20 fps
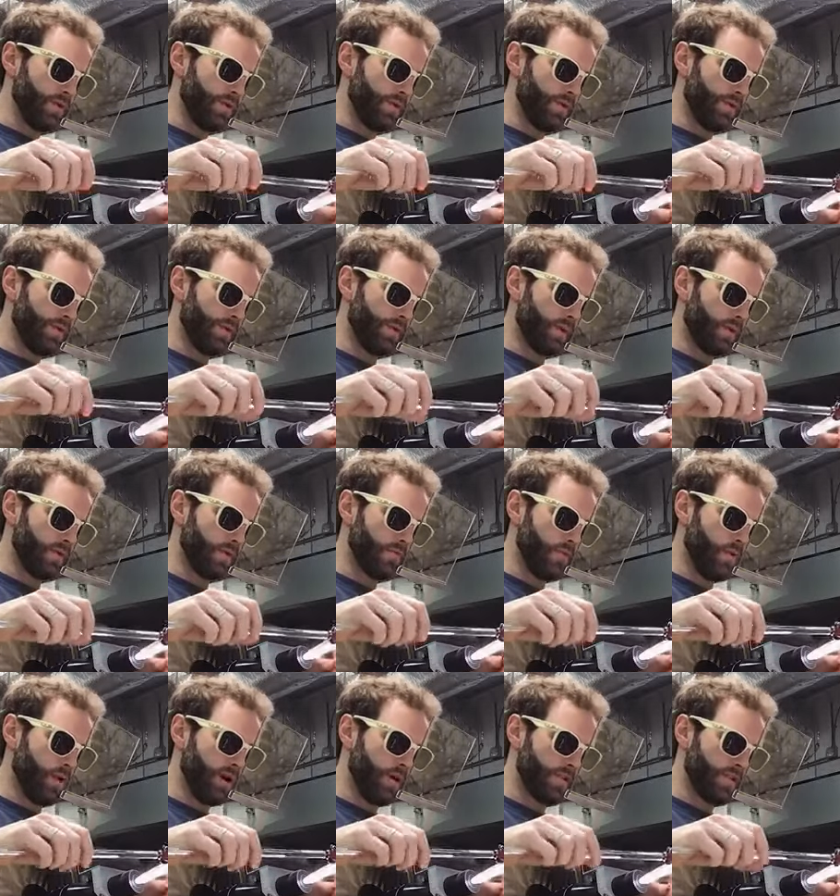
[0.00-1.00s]
I'm gonna
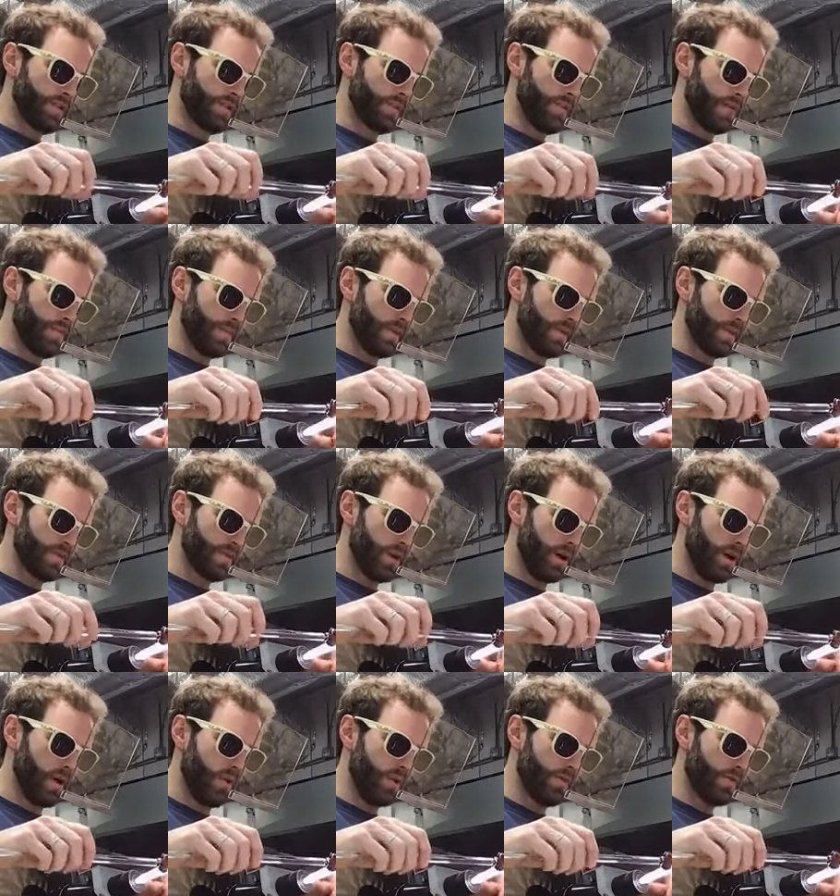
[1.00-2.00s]
remove more of the
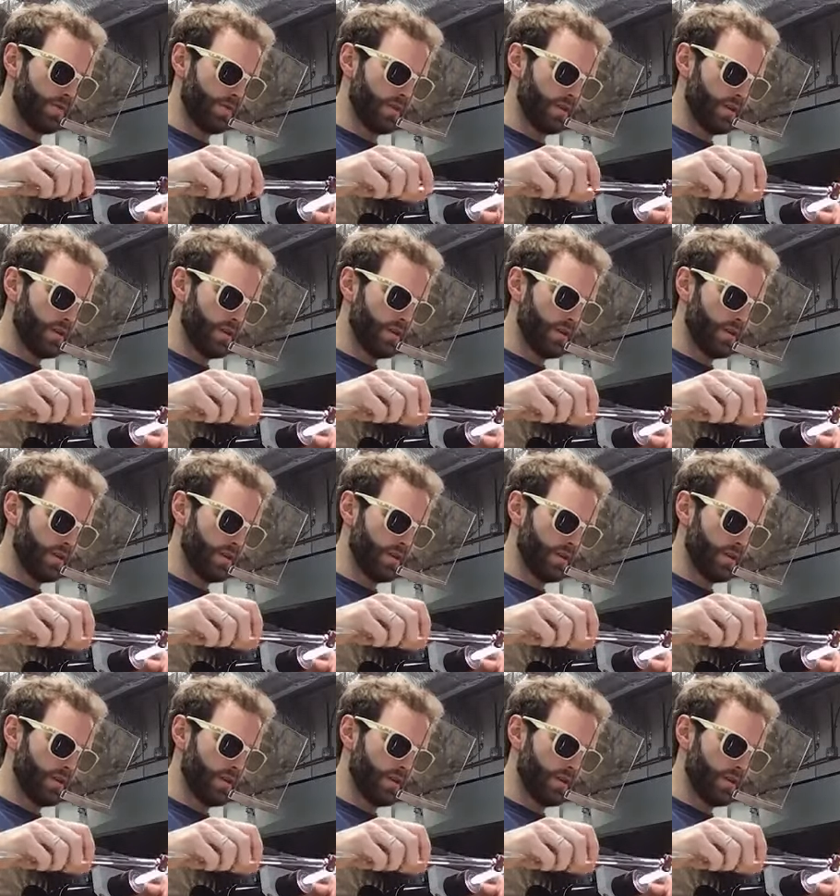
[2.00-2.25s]
tip of this